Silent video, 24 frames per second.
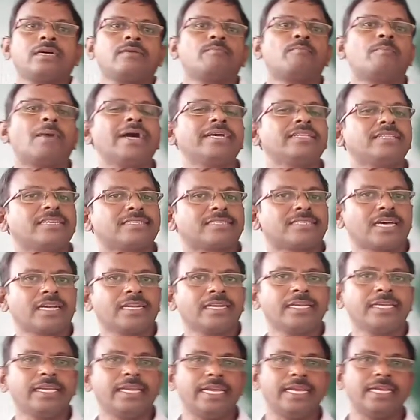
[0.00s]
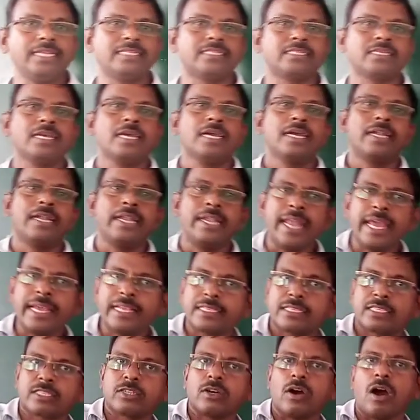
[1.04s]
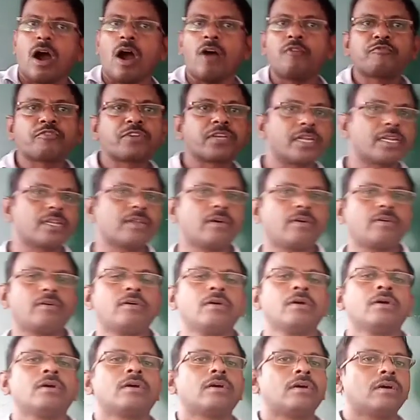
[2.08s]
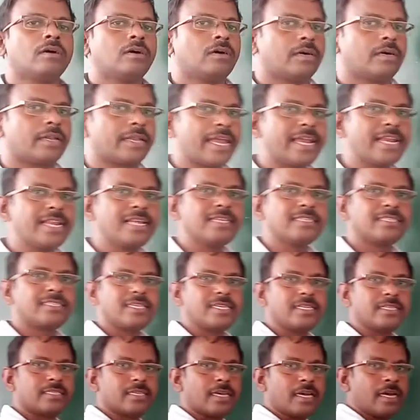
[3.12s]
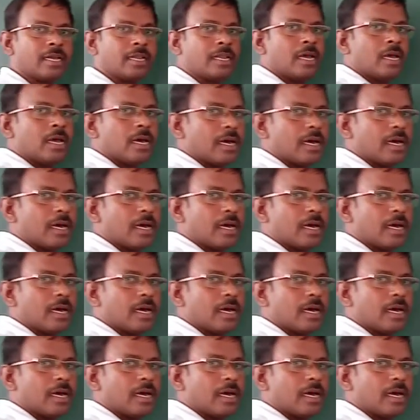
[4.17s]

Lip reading: by the sun heat. Next after rainy season,